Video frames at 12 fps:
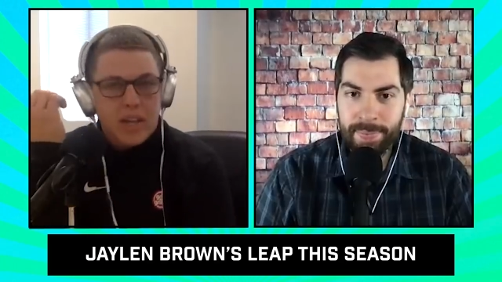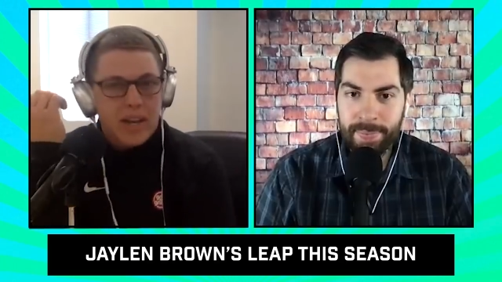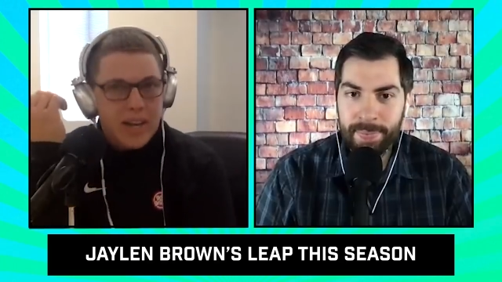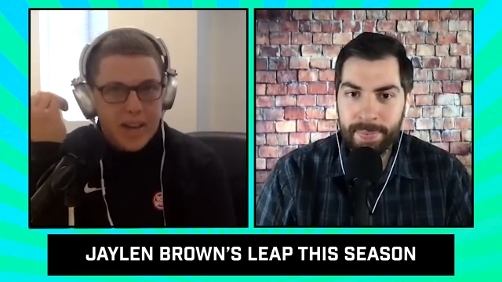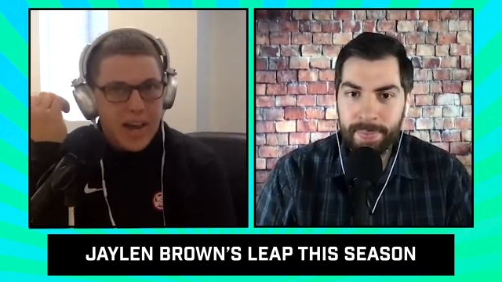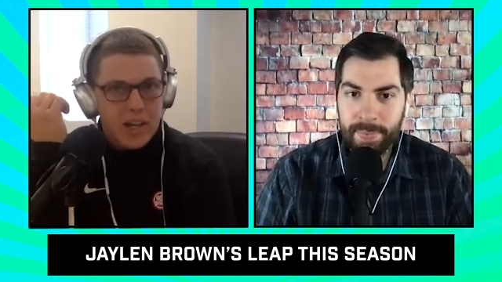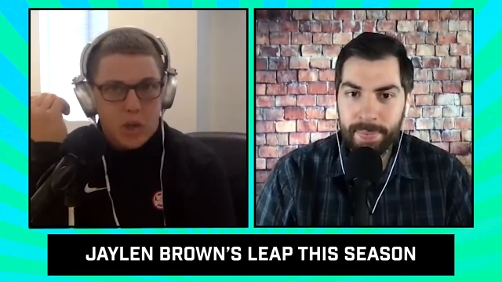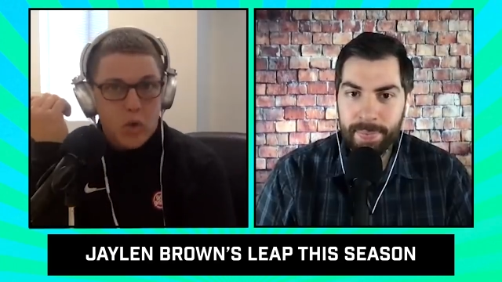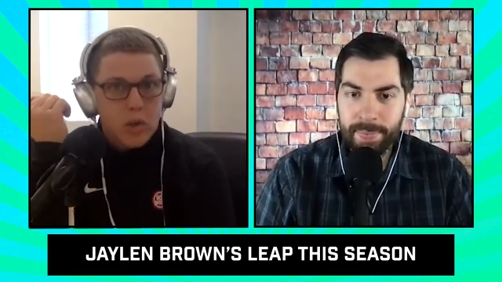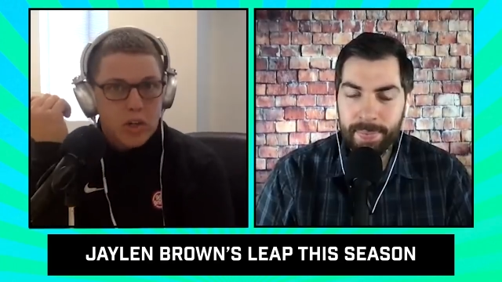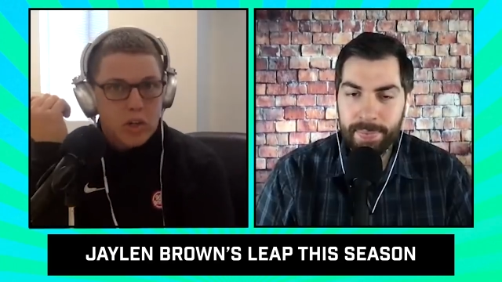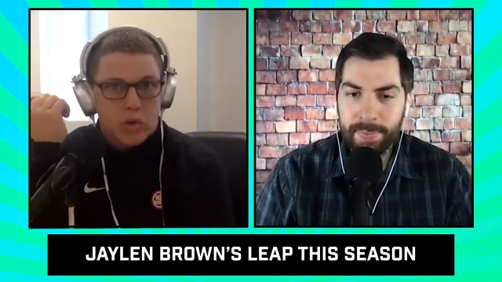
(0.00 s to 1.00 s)
Speaker 1: like a guy
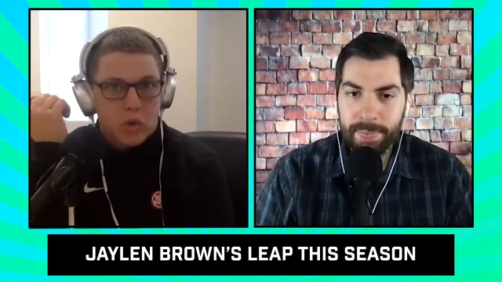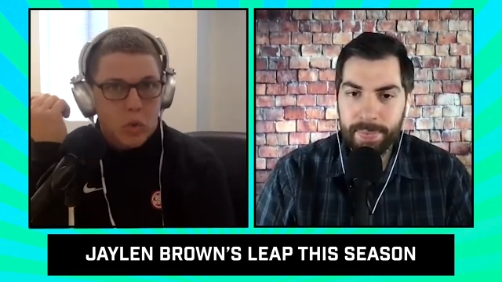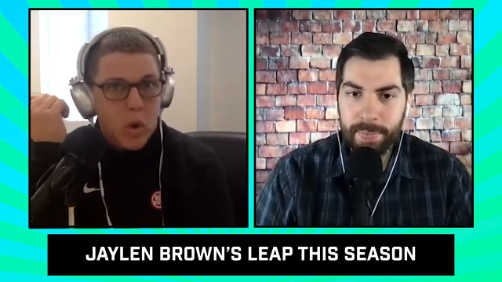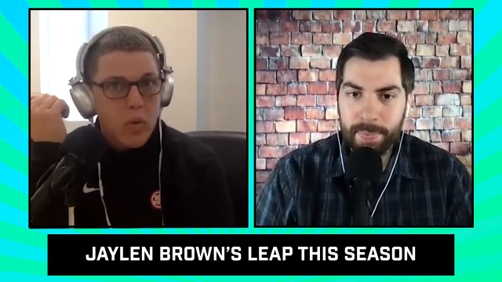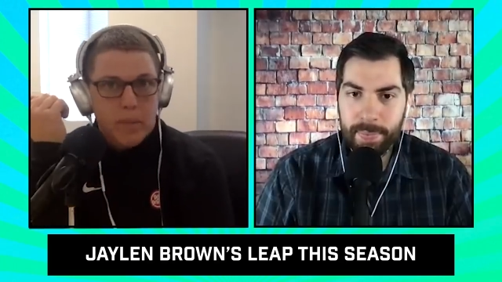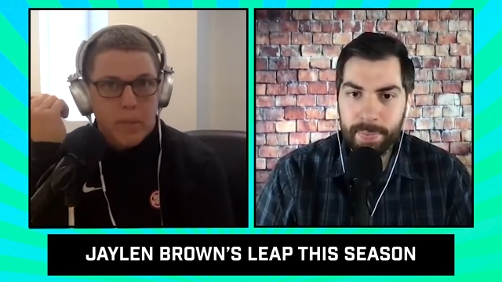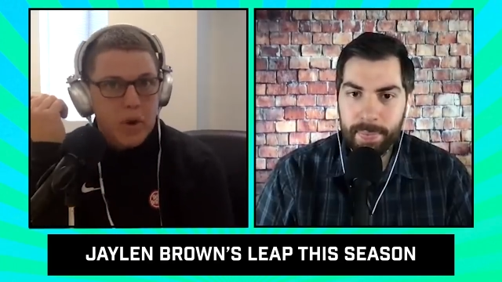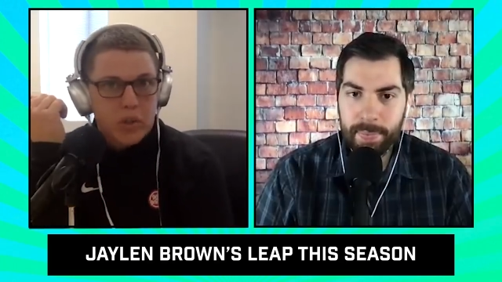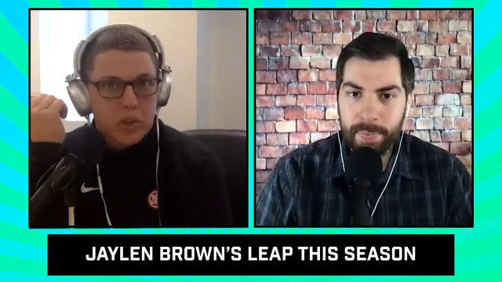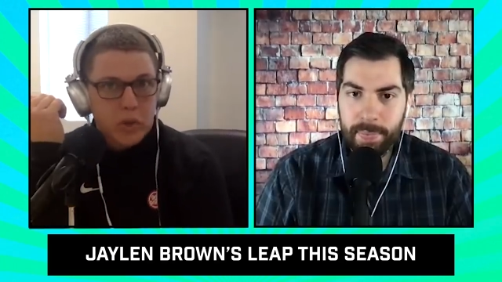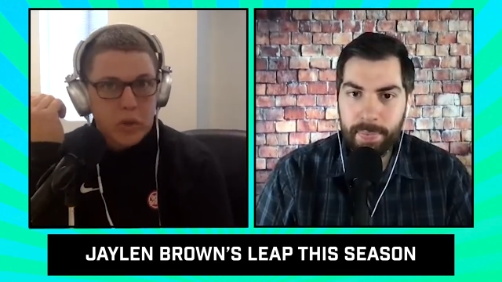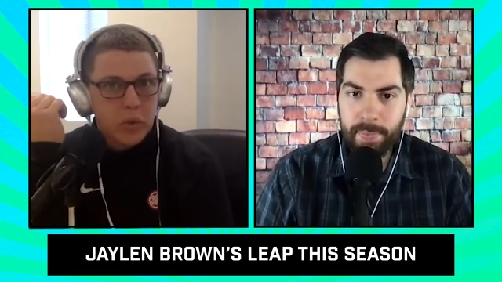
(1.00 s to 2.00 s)
you could just throw the
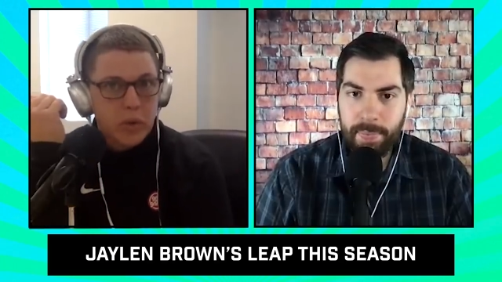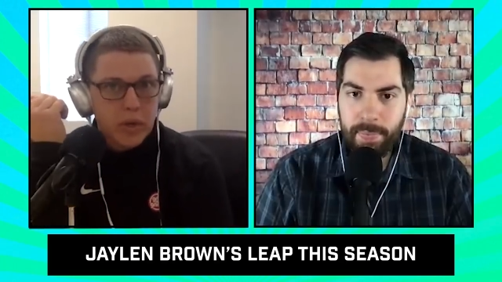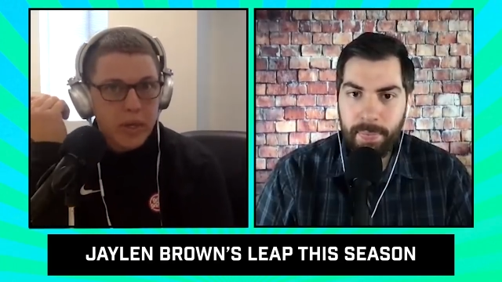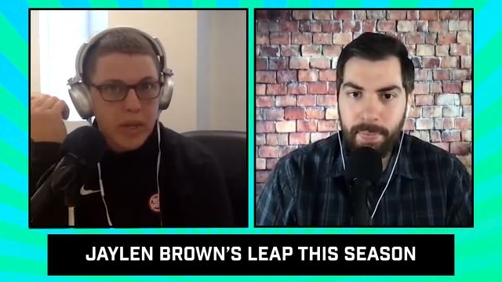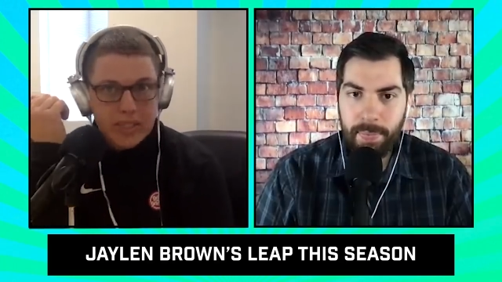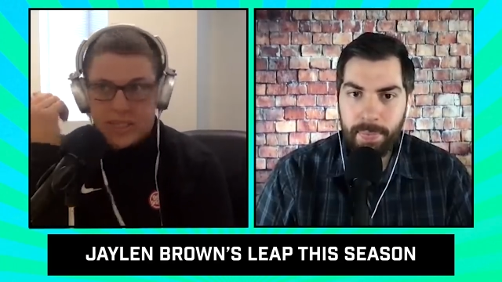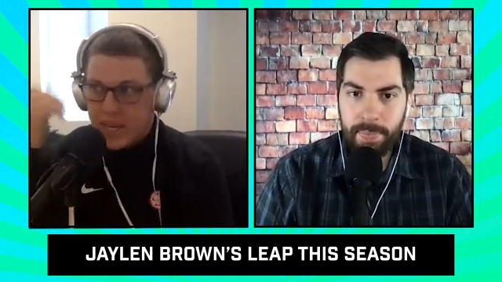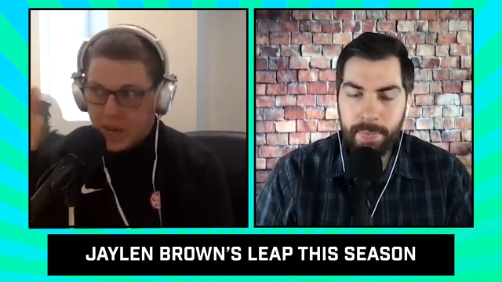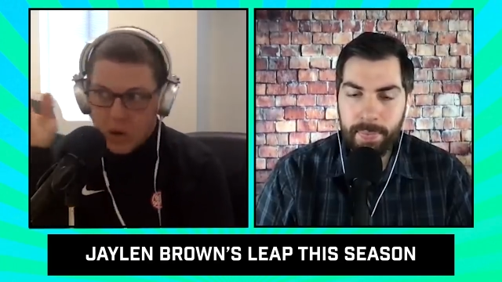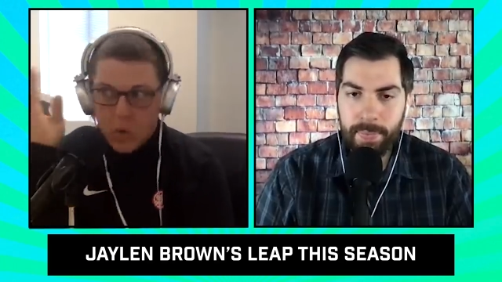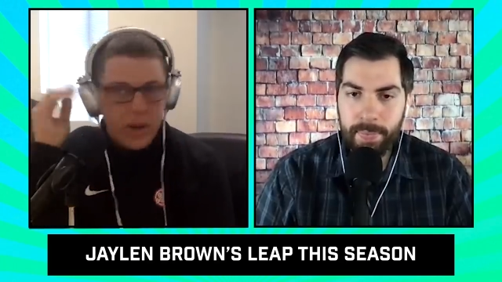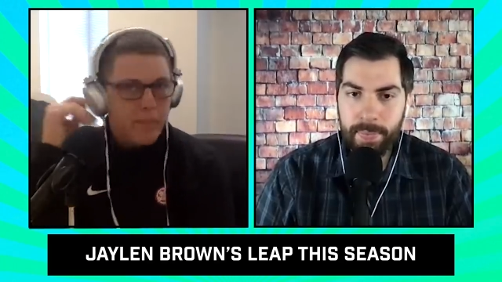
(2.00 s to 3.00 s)
ball to and say,
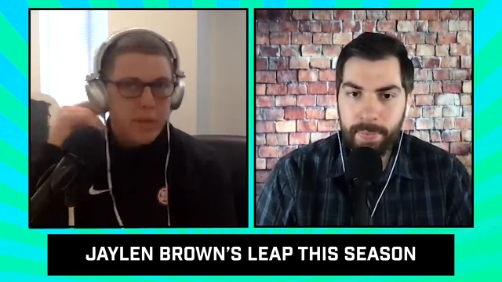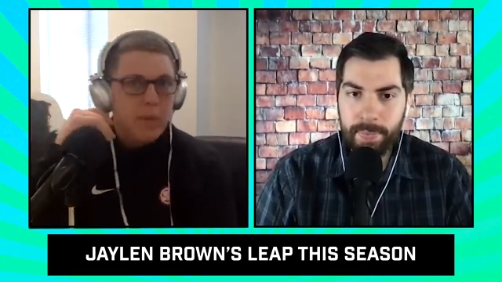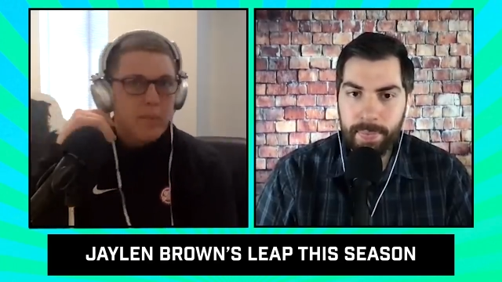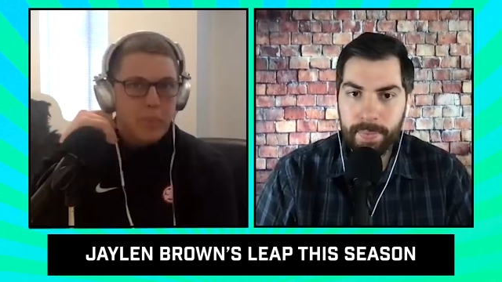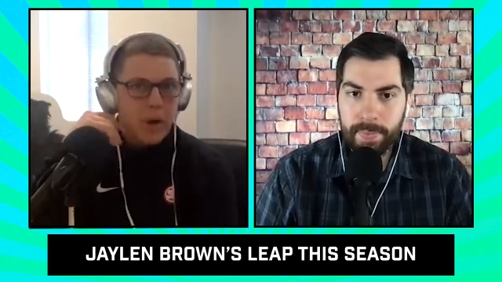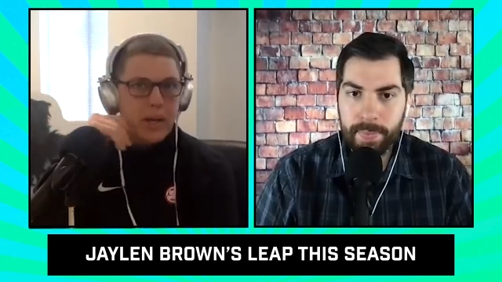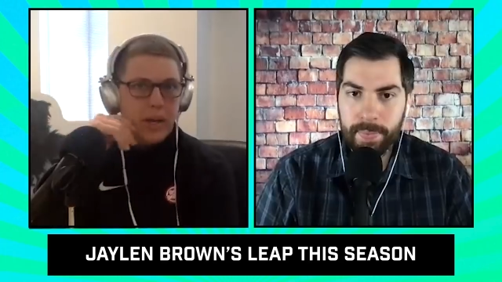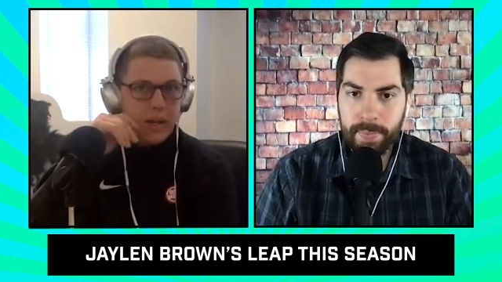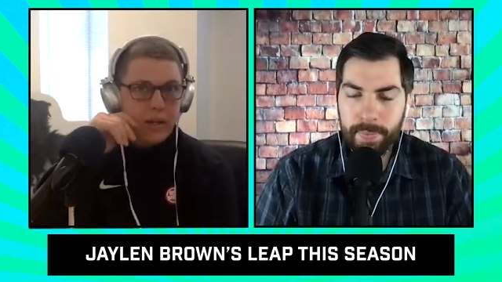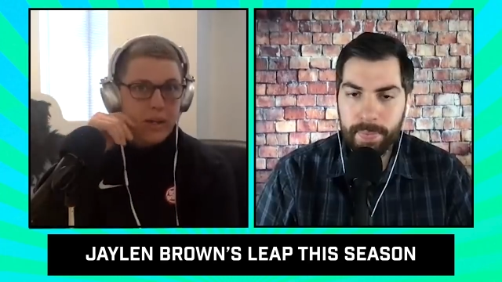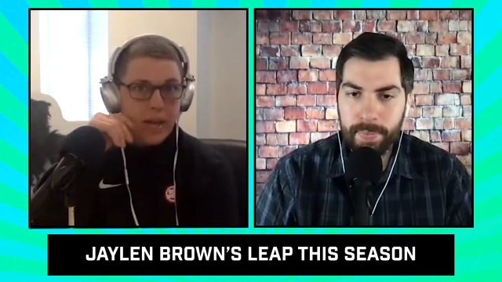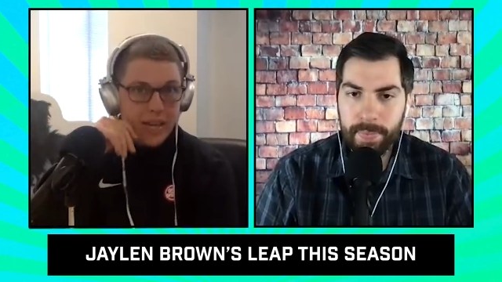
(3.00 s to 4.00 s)
go get me a bucket.
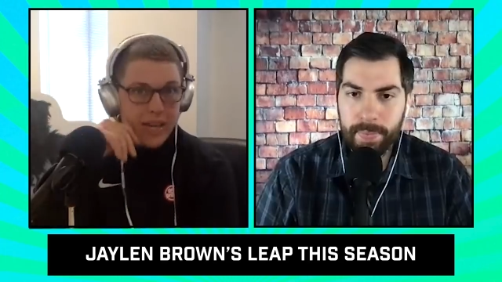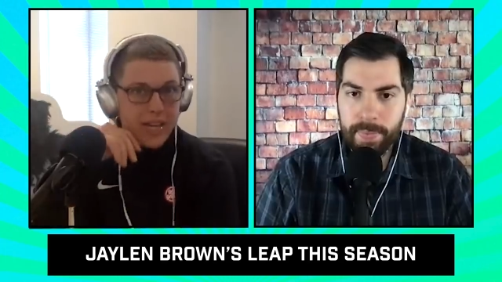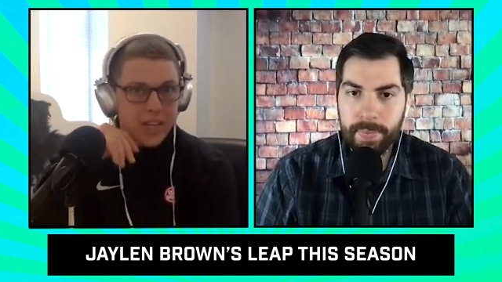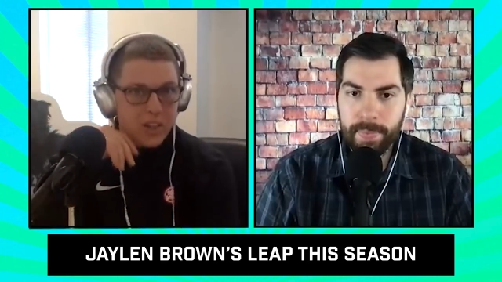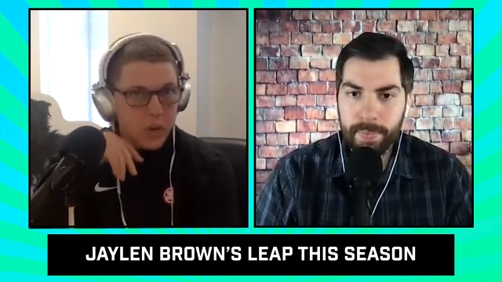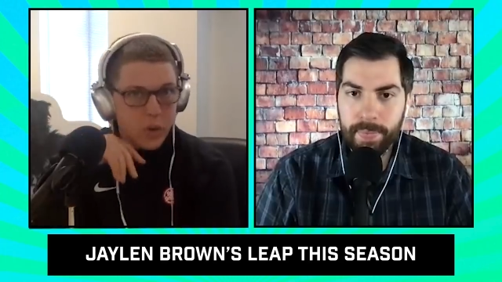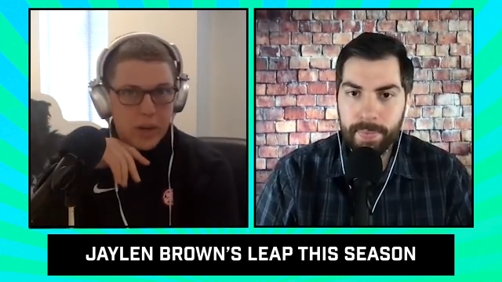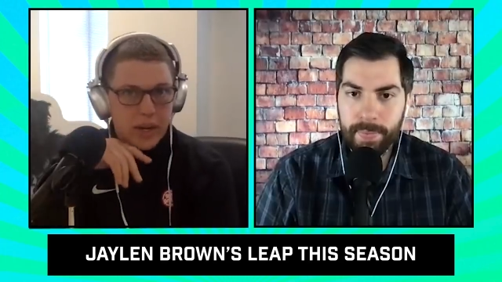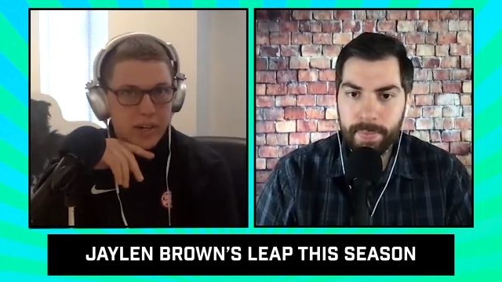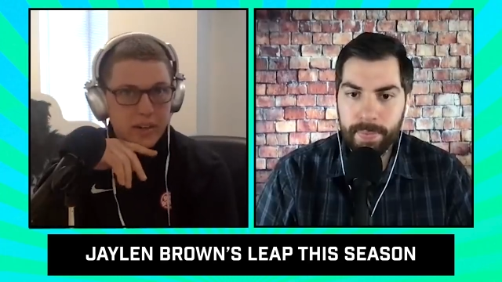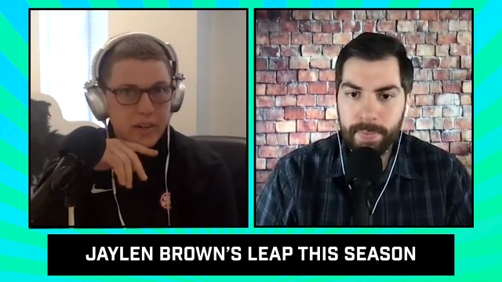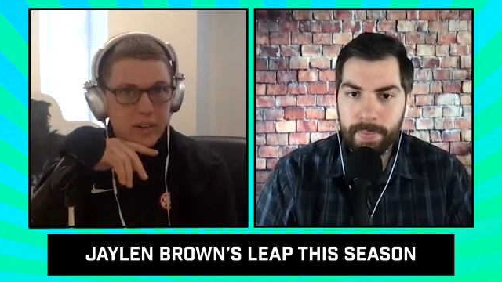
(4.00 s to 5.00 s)
And he could do
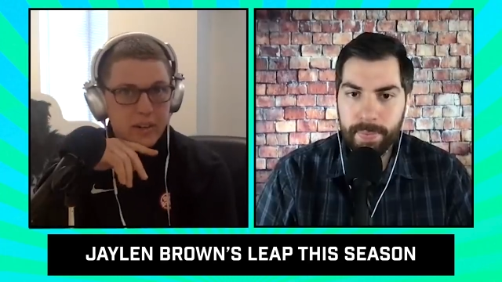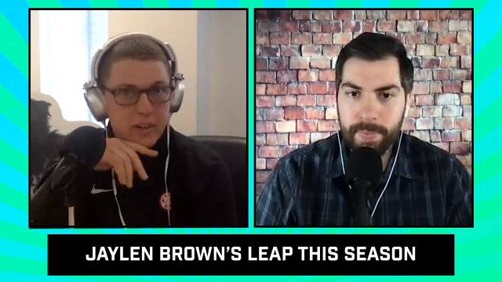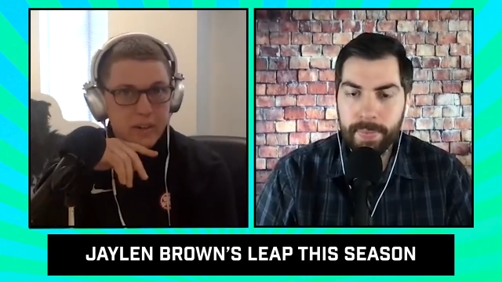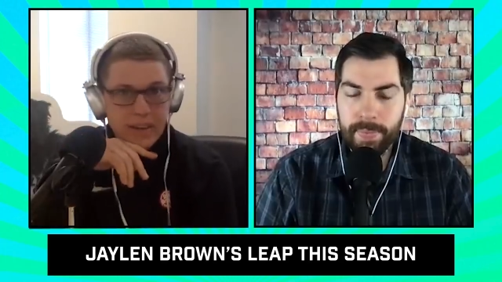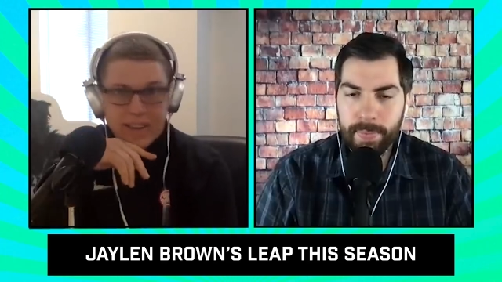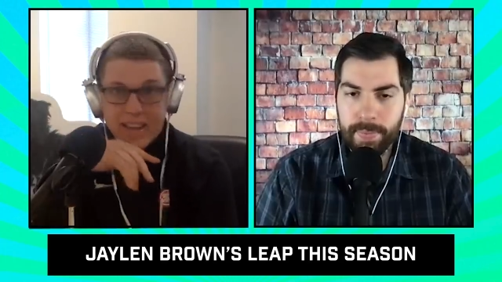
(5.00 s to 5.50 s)
it. And